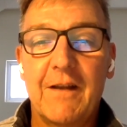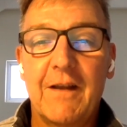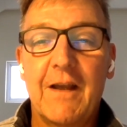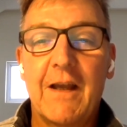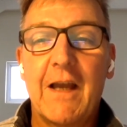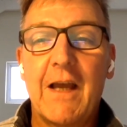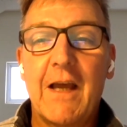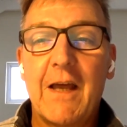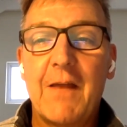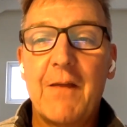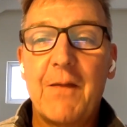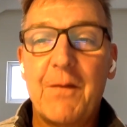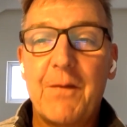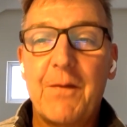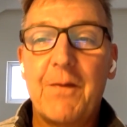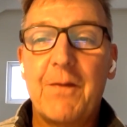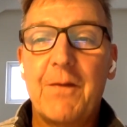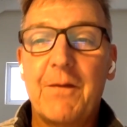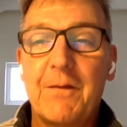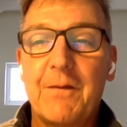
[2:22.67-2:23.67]
shares that
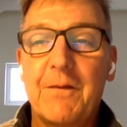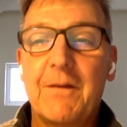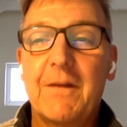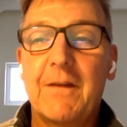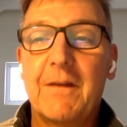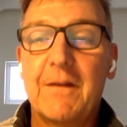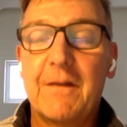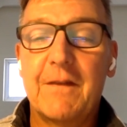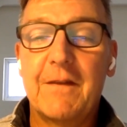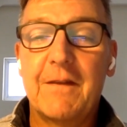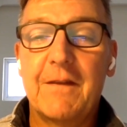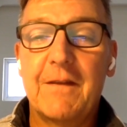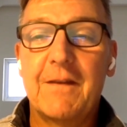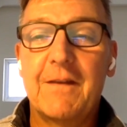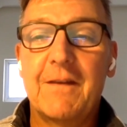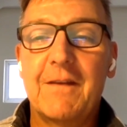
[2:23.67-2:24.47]
haven't done so well.